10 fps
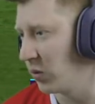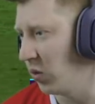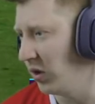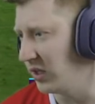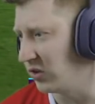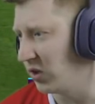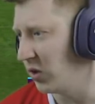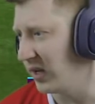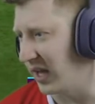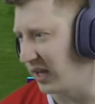What are you
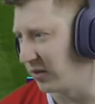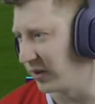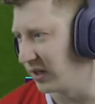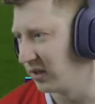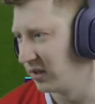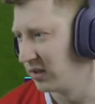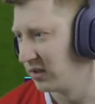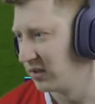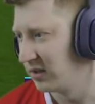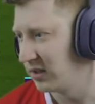doing, Henry?
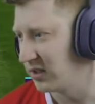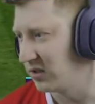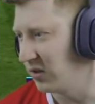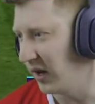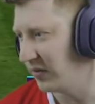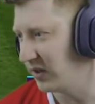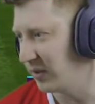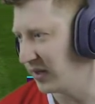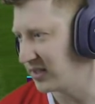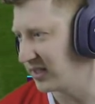He's not having
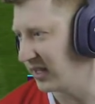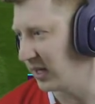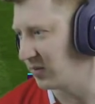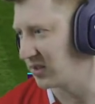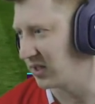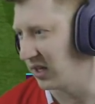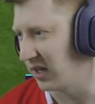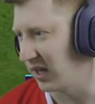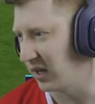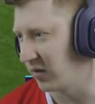the best of games
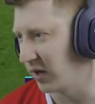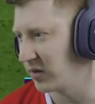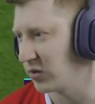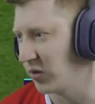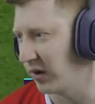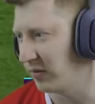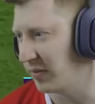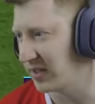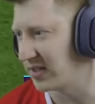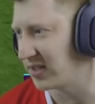here, Henry Harris. Well, not having the
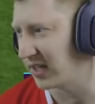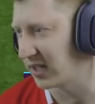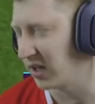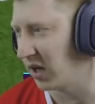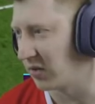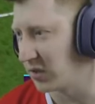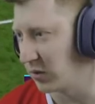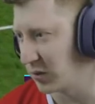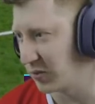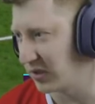best of second halves. He
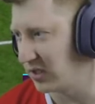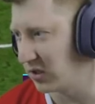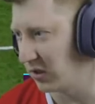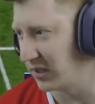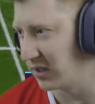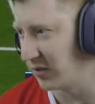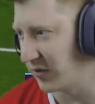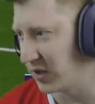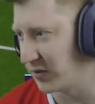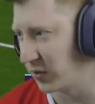was pretty solid in the
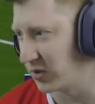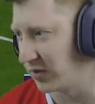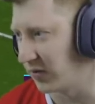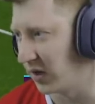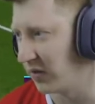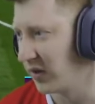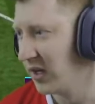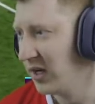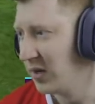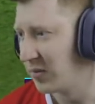first 45,
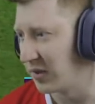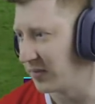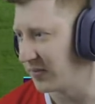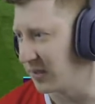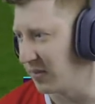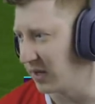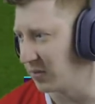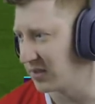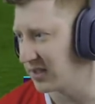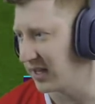but he made a
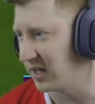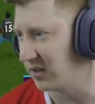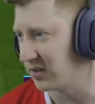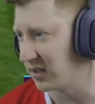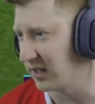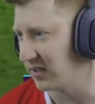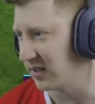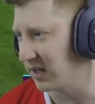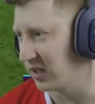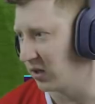mistake to lead
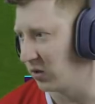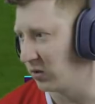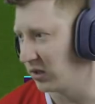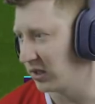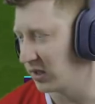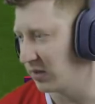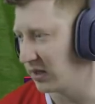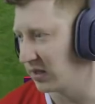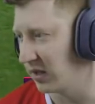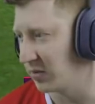to their goal, and he
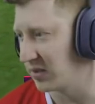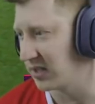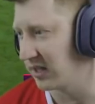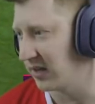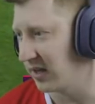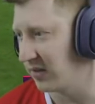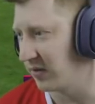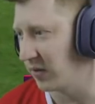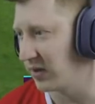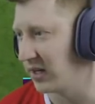made another mistake there
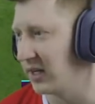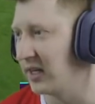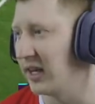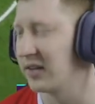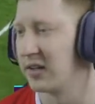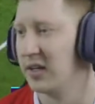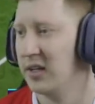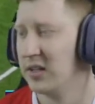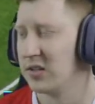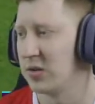that very nearly led
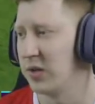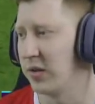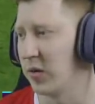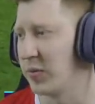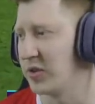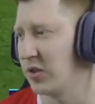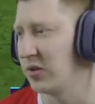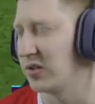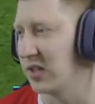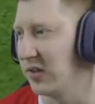to another
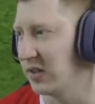opportunity.